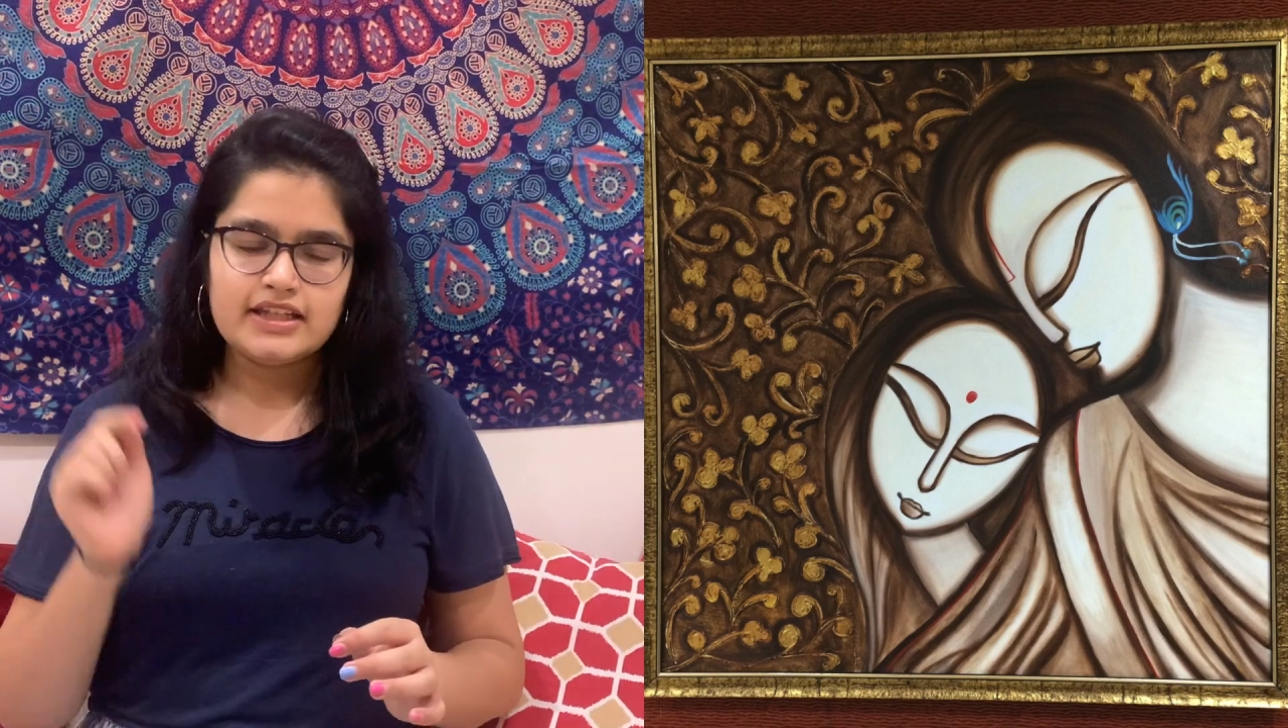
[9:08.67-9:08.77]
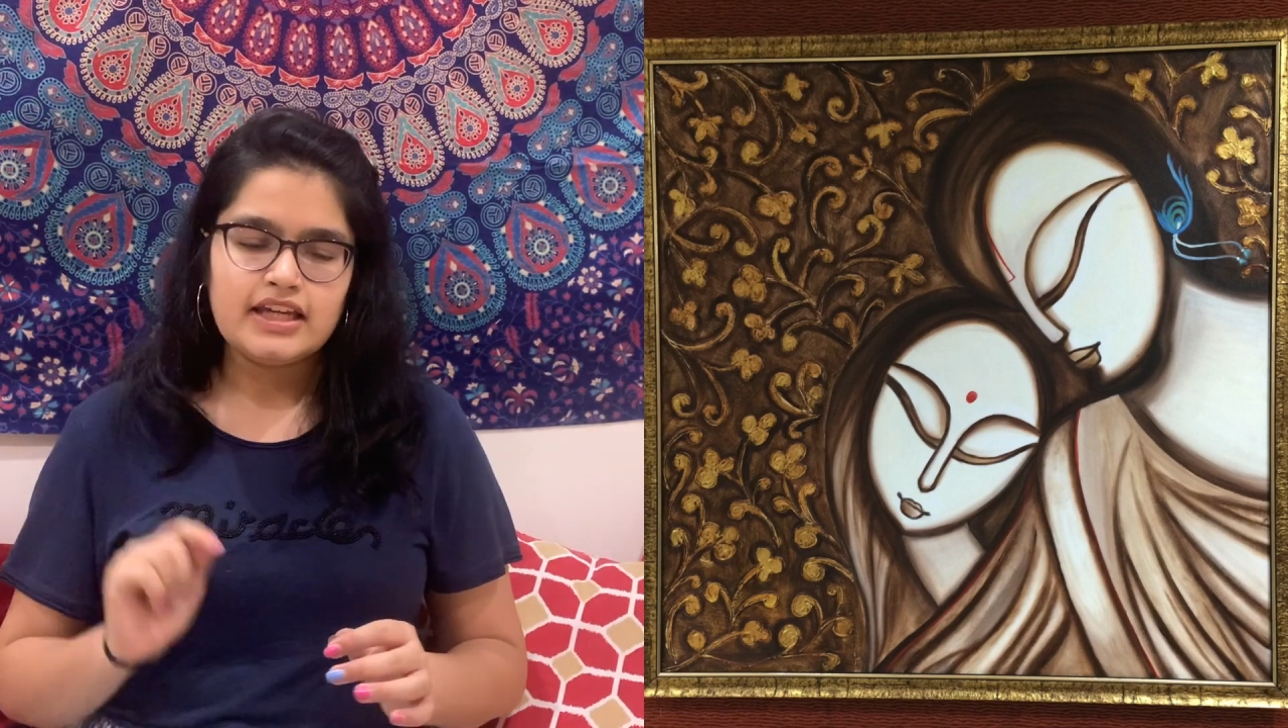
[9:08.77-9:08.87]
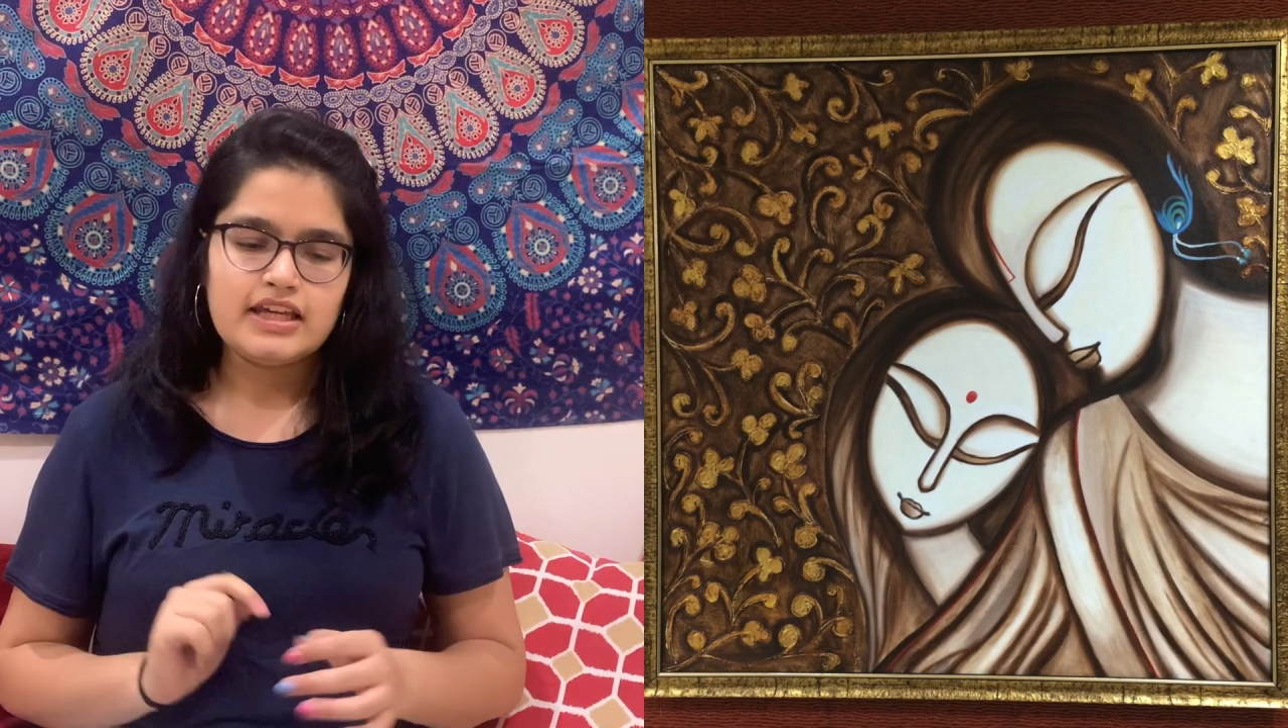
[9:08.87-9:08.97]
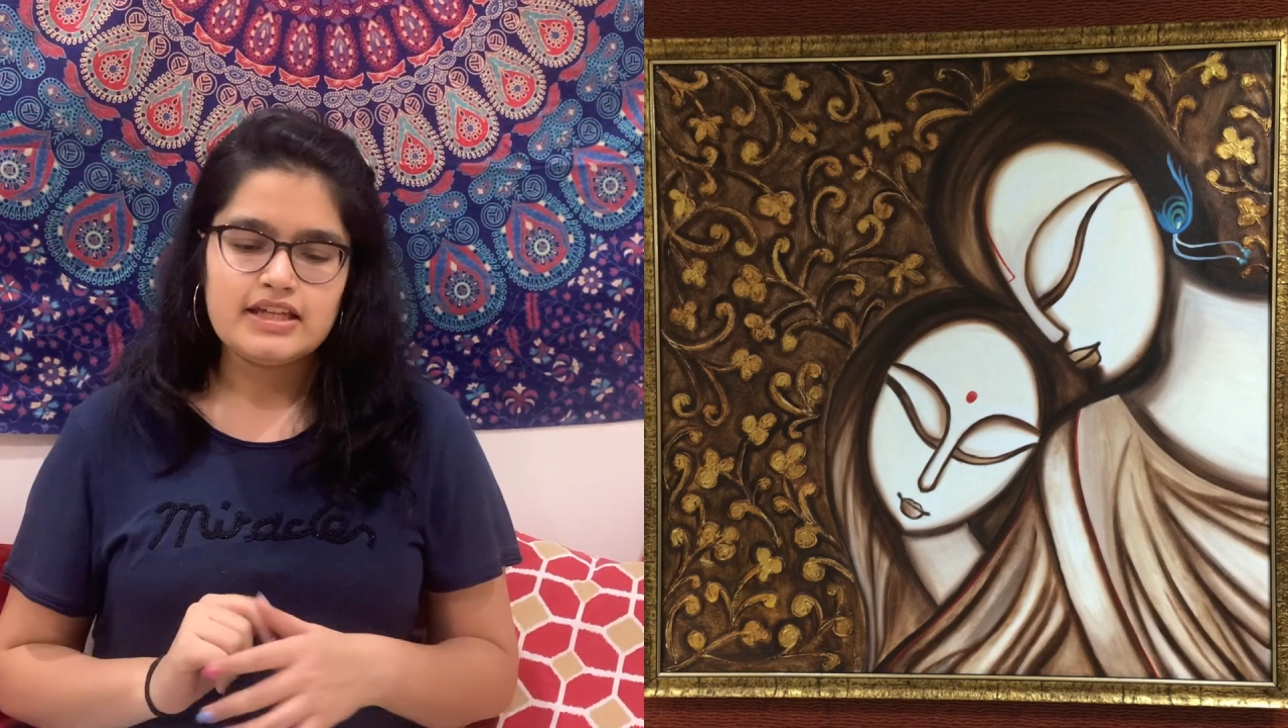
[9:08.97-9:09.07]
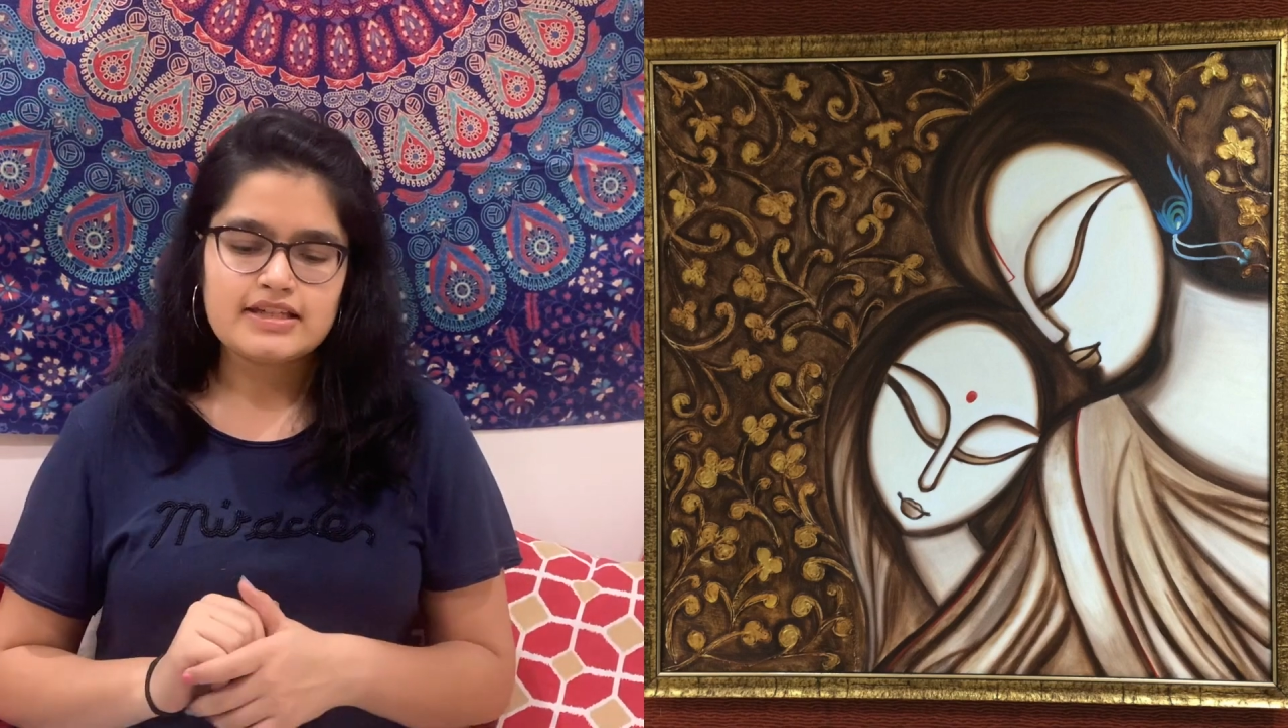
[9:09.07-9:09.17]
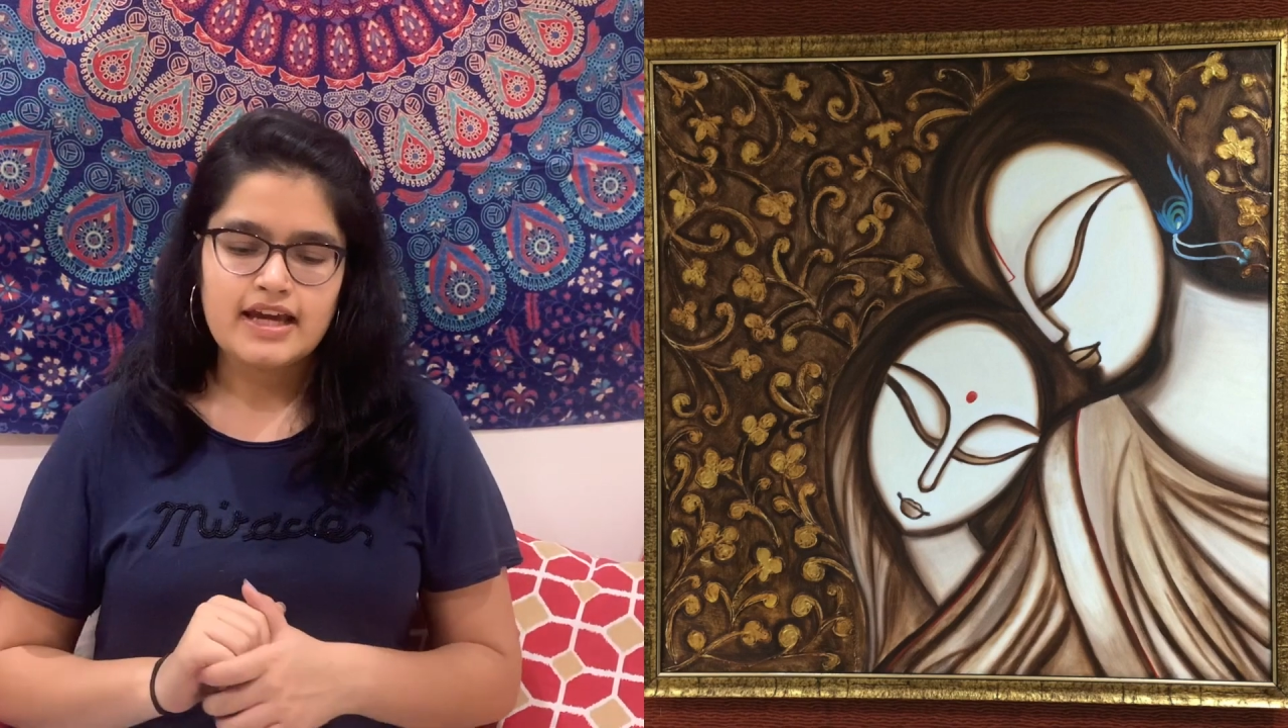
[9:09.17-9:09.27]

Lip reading: thingies.